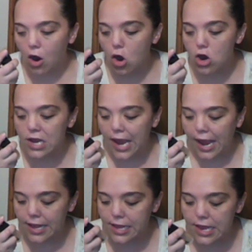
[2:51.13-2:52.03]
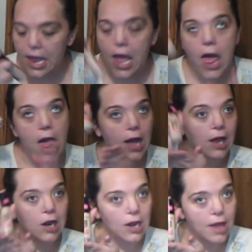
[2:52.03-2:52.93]
Hard Candy
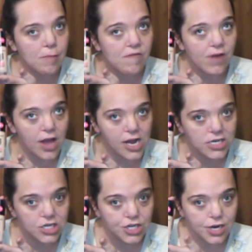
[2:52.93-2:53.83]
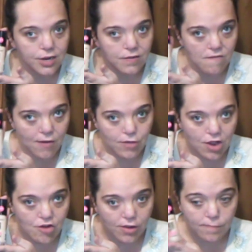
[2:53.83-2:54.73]
Glamoflauge
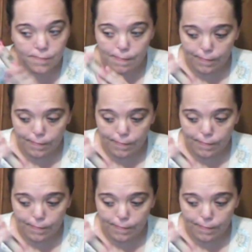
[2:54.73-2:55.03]
Foundation.